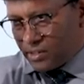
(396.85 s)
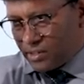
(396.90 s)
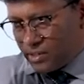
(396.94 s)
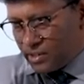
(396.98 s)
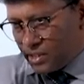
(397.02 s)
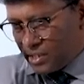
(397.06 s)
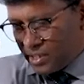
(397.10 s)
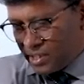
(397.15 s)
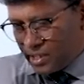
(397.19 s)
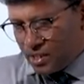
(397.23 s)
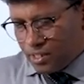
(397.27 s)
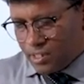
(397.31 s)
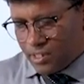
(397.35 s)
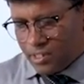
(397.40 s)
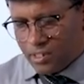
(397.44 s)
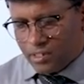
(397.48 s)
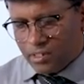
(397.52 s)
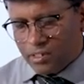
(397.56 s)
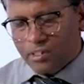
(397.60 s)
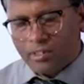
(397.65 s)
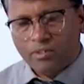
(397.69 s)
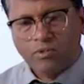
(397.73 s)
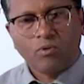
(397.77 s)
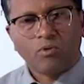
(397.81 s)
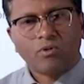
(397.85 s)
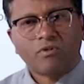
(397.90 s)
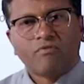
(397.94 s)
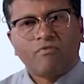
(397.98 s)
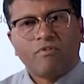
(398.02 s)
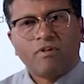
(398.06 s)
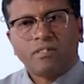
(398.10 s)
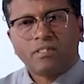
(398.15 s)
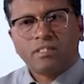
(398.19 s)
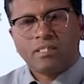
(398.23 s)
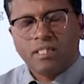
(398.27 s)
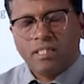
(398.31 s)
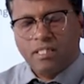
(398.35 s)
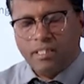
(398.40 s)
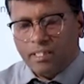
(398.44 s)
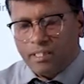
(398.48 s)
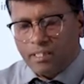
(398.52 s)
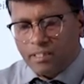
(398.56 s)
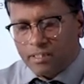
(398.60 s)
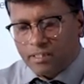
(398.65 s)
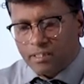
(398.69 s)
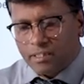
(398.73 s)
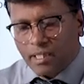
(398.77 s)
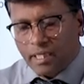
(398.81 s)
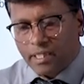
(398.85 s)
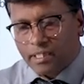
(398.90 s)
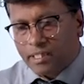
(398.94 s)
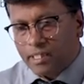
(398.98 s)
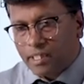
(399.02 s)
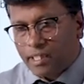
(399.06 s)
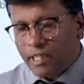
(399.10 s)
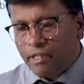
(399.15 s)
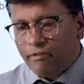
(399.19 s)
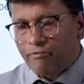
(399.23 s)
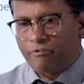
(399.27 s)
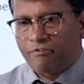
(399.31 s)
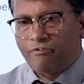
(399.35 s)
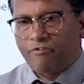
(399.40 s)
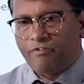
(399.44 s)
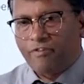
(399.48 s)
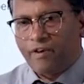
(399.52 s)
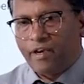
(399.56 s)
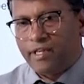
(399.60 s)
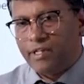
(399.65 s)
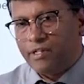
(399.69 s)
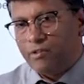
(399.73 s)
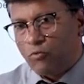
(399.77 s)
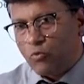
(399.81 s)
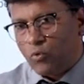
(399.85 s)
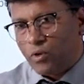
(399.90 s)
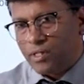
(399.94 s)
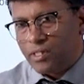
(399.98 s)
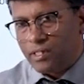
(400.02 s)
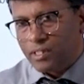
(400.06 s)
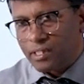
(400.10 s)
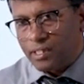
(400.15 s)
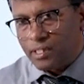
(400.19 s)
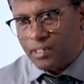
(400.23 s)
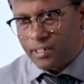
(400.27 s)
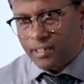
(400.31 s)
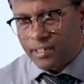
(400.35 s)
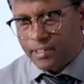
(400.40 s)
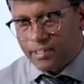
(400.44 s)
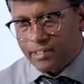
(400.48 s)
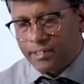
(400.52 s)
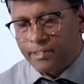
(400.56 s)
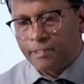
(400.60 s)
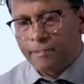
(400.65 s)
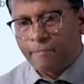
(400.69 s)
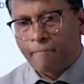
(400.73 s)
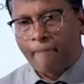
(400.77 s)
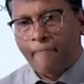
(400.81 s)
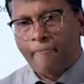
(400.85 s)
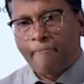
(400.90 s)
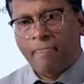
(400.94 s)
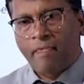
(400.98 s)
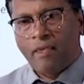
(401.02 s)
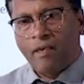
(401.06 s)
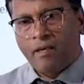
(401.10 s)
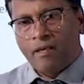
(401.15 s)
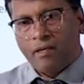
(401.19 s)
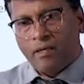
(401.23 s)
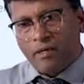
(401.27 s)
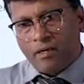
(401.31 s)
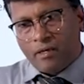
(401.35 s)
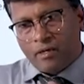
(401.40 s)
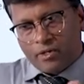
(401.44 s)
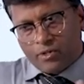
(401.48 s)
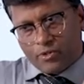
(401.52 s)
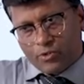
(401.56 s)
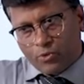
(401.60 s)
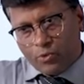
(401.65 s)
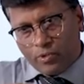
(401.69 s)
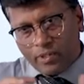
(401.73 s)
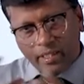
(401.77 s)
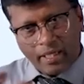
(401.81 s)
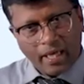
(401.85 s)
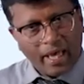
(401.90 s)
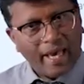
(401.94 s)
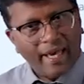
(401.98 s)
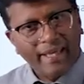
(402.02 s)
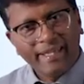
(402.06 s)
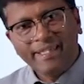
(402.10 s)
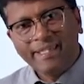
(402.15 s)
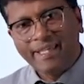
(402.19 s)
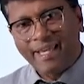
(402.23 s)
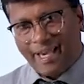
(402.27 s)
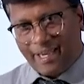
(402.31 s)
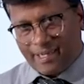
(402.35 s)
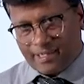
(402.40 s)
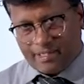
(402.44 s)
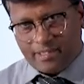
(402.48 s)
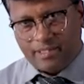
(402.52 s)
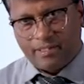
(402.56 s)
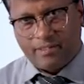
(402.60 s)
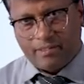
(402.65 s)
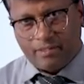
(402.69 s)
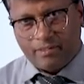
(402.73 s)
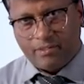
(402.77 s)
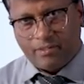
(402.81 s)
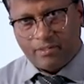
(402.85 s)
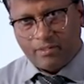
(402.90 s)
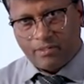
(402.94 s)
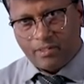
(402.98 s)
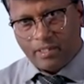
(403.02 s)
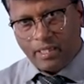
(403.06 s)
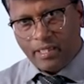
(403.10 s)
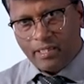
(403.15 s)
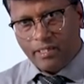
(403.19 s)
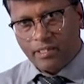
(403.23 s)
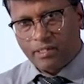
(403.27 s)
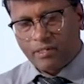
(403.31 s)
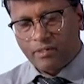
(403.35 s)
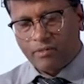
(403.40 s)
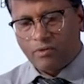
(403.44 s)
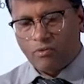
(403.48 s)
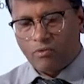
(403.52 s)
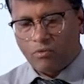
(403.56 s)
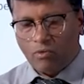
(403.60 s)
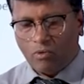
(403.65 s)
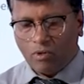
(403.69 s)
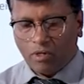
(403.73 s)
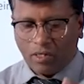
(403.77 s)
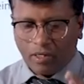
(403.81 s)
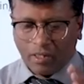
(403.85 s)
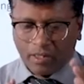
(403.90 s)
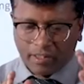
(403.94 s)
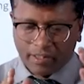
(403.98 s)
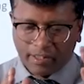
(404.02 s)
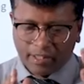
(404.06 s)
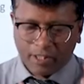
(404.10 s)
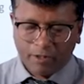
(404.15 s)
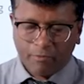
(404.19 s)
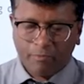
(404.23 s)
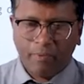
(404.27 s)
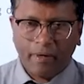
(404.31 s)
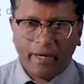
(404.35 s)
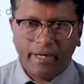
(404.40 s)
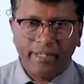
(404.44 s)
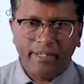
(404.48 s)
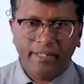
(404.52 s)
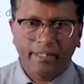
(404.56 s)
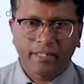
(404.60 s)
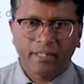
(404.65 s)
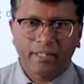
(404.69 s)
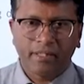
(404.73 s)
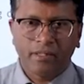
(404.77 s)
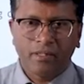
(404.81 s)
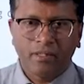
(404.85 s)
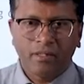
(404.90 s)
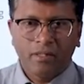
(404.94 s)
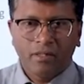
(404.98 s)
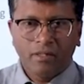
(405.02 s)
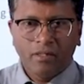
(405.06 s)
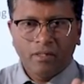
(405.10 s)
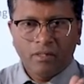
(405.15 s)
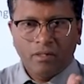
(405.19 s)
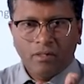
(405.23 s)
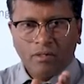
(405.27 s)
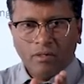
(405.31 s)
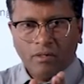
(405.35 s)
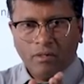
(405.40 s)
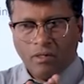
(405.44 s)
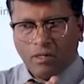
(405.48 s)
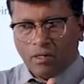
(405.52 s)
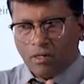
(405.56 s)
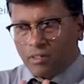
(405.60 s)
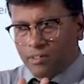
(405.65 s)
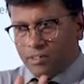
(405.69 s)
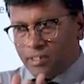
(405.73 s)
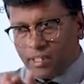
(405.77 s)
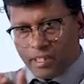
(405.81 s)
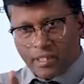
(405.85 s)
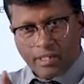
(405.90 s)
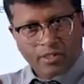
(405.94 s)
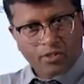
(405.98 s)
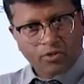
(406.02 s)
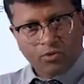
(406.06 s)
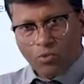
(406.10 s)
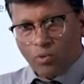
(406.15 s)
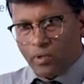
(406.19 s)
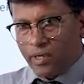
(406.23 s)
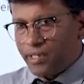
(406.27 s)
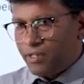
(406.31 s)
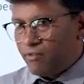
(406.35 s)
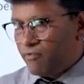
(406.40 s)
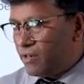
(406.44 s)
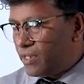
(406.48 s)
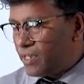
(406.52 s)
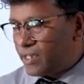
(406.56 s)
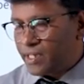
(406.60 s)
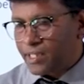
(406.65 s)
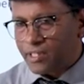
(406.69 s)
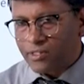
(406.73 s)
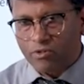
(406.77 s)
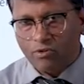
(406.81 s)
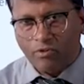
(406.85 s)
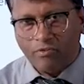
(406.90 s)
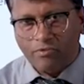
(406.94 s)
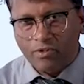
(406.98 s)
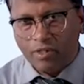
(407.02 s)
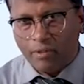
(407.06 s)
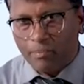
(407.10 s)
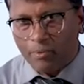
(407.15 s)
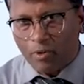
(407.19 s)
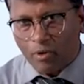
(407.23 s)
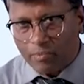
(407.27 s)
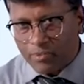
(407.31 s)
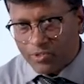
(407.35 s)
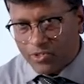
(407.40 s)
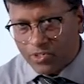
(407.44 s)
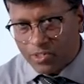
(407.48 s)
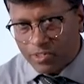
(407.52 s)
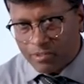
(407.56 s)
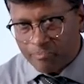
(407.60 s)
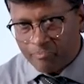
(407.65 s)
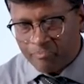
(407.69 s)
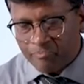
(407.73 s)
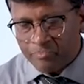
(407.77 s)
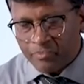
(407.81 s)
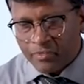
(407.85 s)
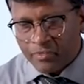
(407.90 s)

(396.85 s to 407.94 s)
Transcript: This is noteworthy that if anyone is doing any act, right, despite there is no any willingness of the promiser